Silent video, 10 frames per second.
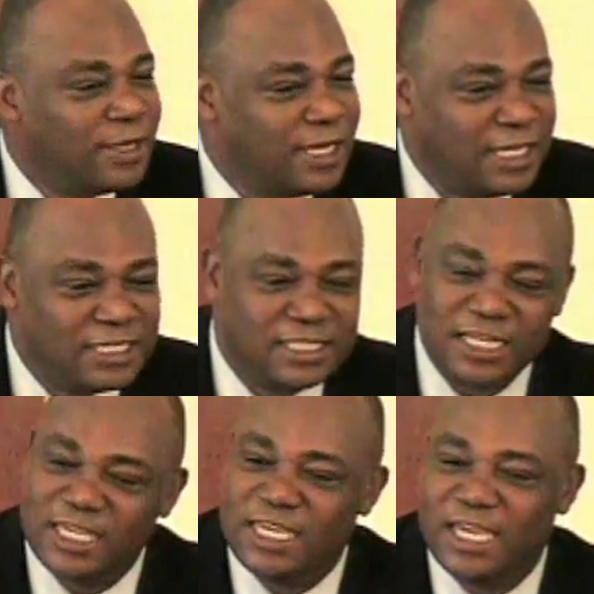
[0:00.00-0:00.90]
He's the
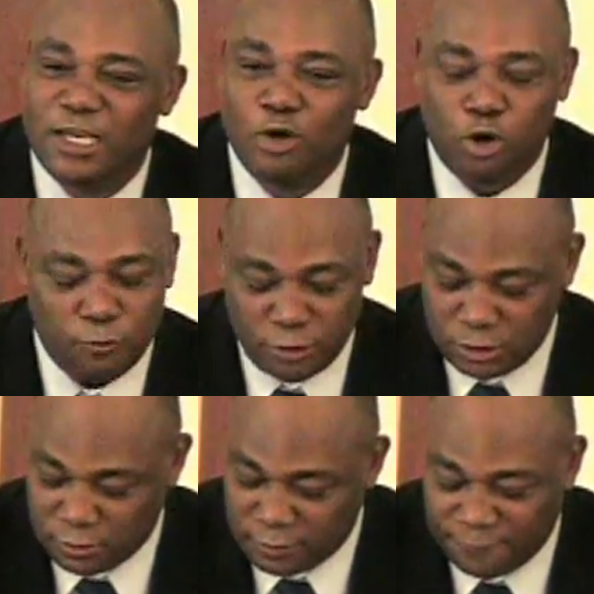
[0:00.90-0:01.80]
king over
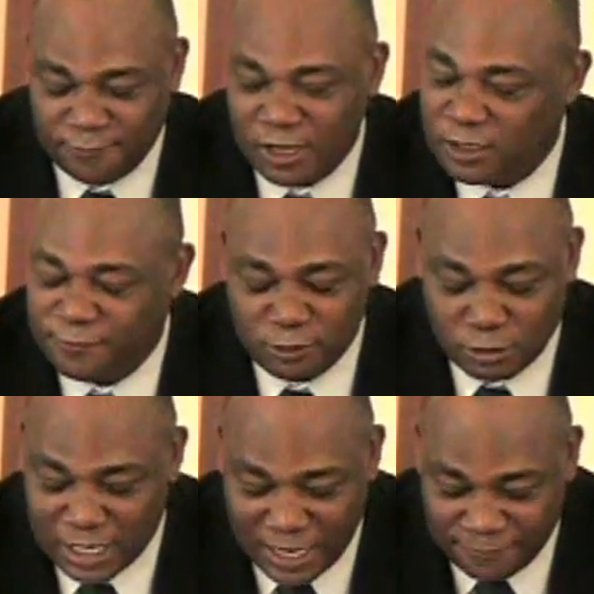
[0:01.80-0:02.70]
your, the flood of your
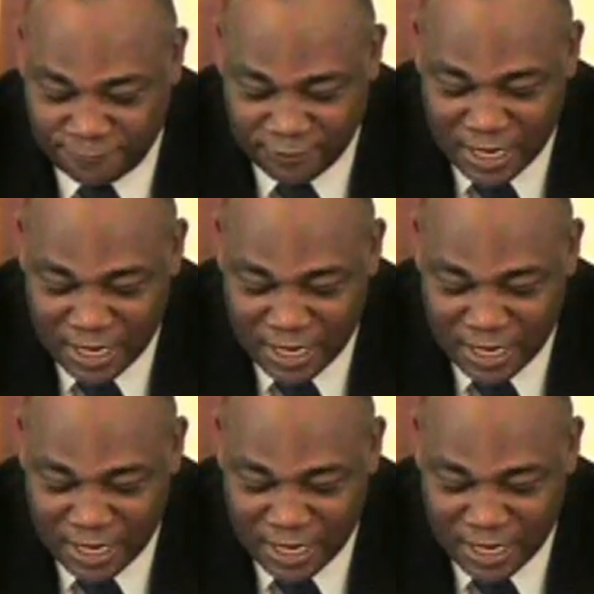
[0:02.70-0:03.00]
life.